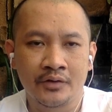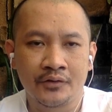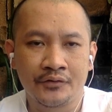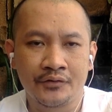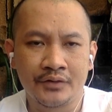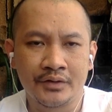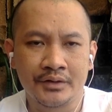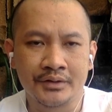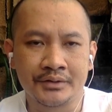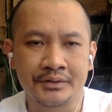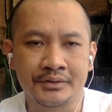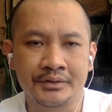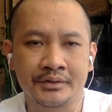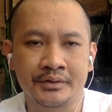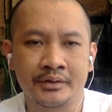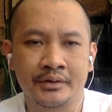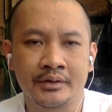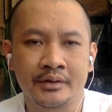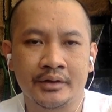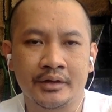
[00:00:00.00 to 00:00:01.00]
First,
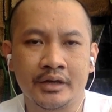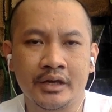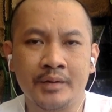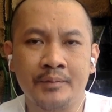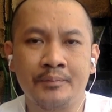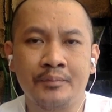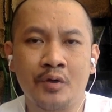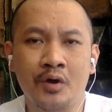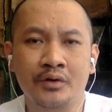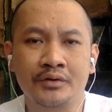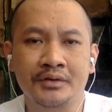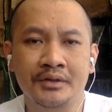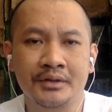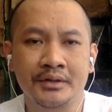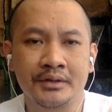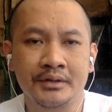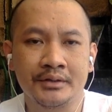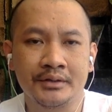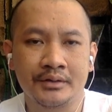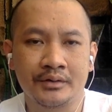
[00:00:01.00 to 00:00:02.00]

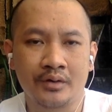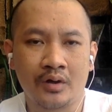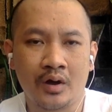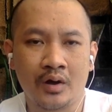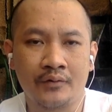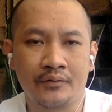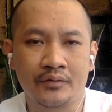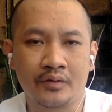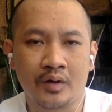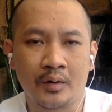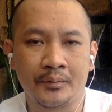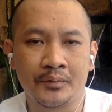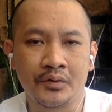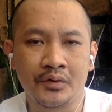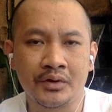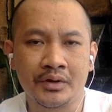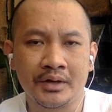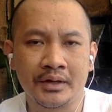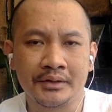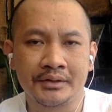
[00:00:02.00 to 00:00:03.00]
importance of
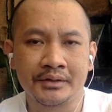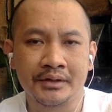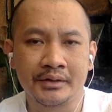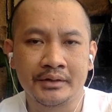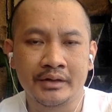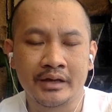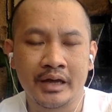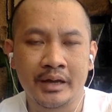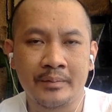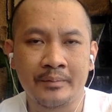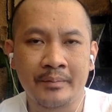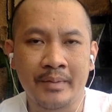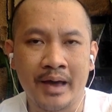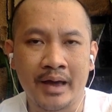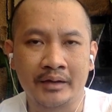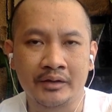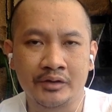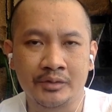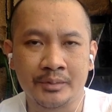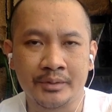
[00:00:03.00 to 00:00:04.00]
communication in
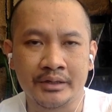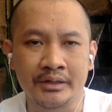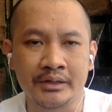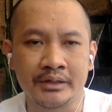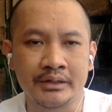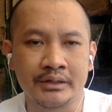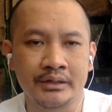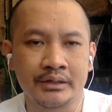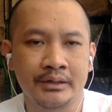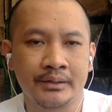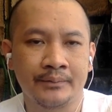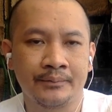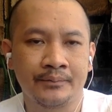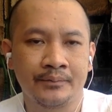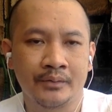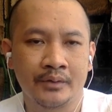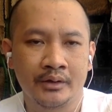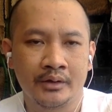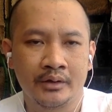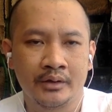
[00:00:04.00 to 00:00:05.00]
management.
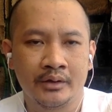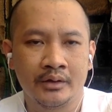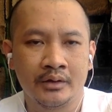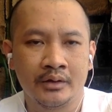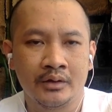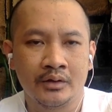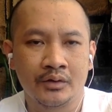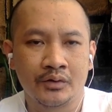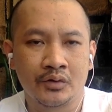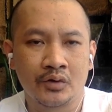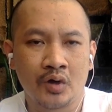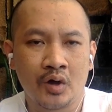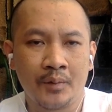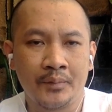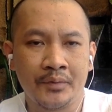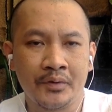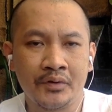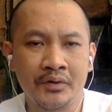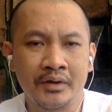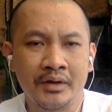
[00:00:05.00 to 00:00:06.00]

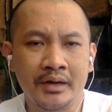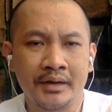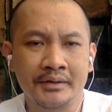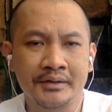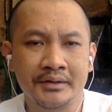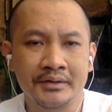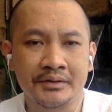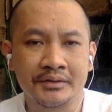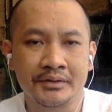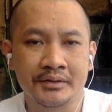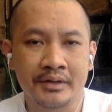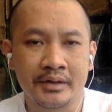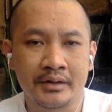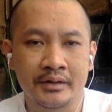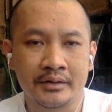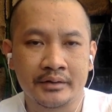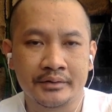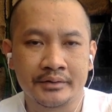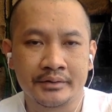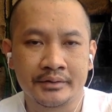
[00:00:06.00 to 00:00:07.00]
Communication
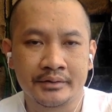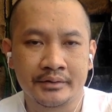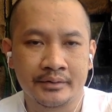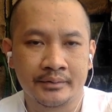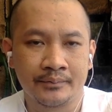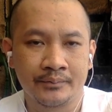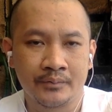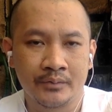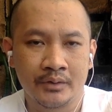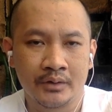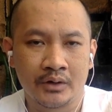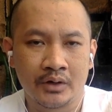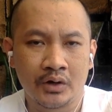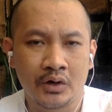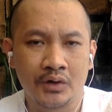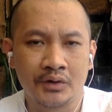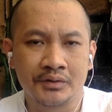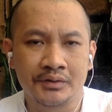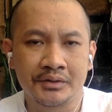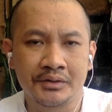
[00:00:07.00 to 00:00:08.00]
skills
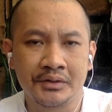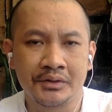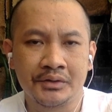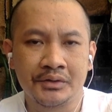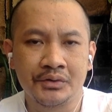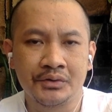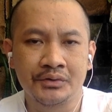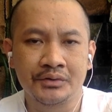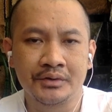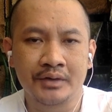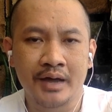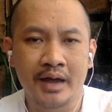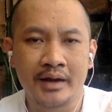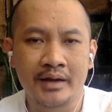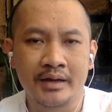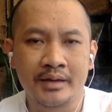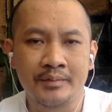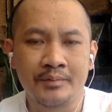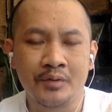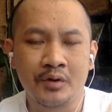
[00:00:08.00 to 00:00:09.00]
constitute an
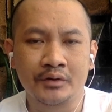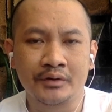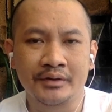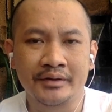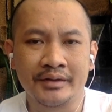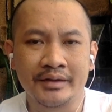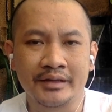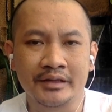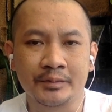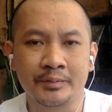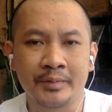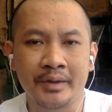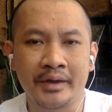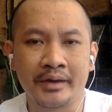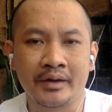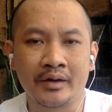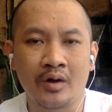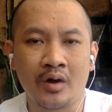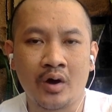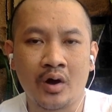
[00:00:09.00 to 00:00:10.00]
important
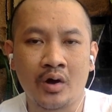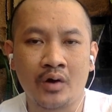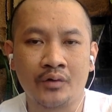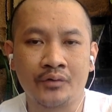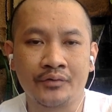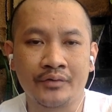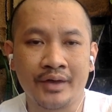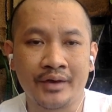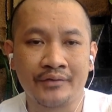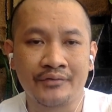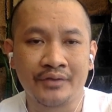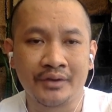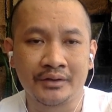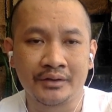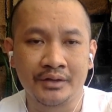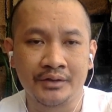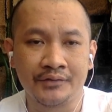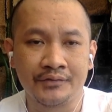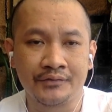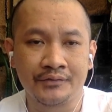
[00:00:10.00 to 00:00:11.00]
aspect of
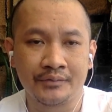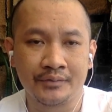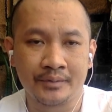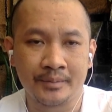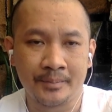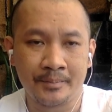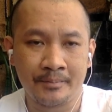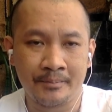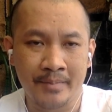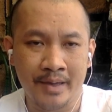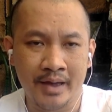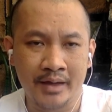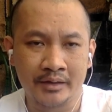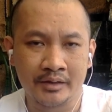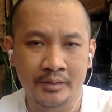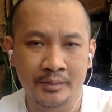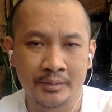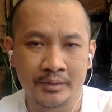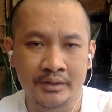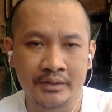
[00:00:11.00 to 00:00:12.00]
effective
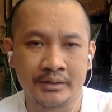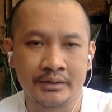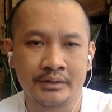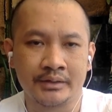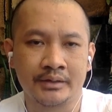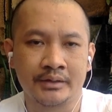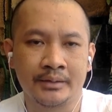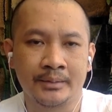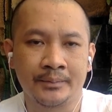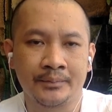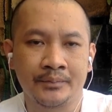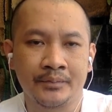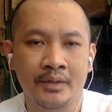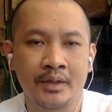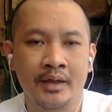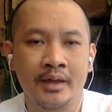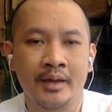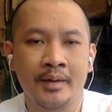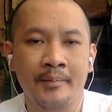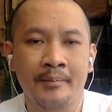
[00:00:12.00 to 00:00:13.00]
management.
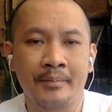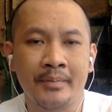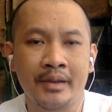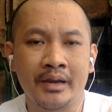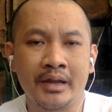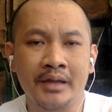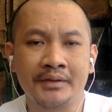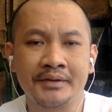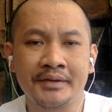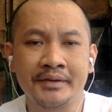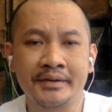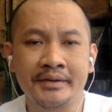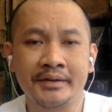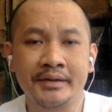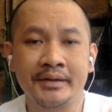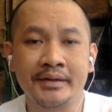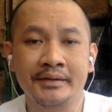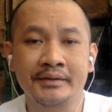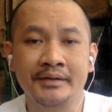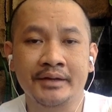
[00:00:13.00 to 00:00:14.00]
Managing
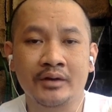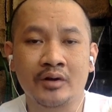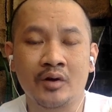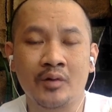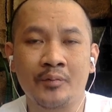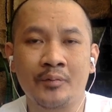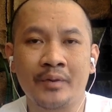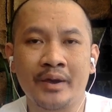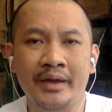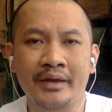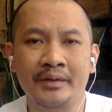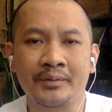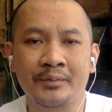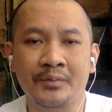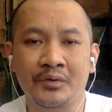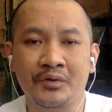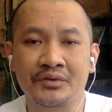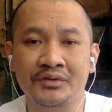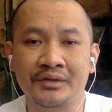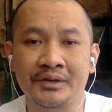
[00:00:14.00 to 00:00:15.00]
is a complex
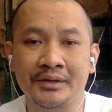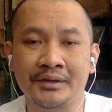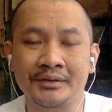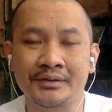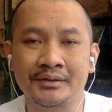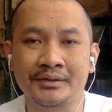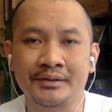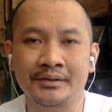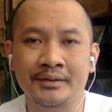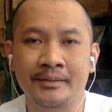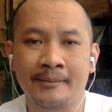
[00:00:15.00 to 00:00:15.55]
process.